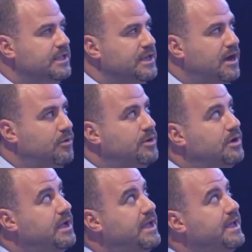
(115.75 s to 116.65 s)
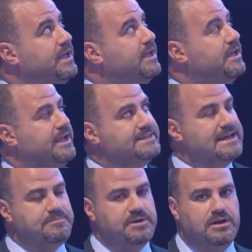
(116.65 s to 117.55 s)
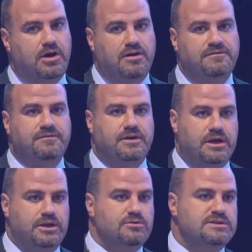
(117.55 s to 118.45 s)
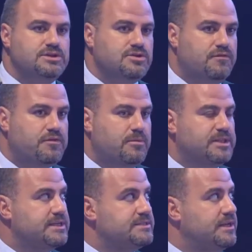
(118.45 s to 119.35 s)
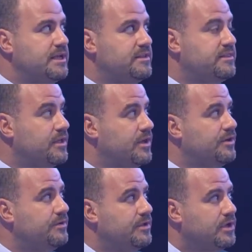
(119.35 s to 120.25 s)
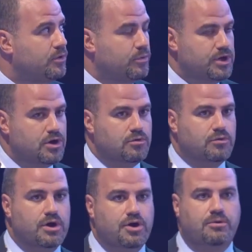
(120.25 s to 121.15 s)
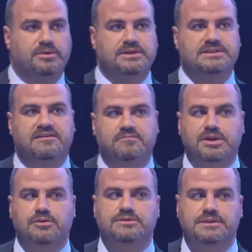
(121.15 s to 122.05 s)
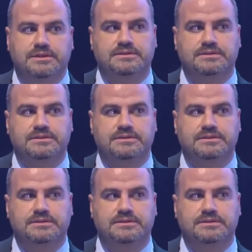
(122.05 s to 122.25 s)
Now, example of usage of robotics in healthcare. We know robotics have been used in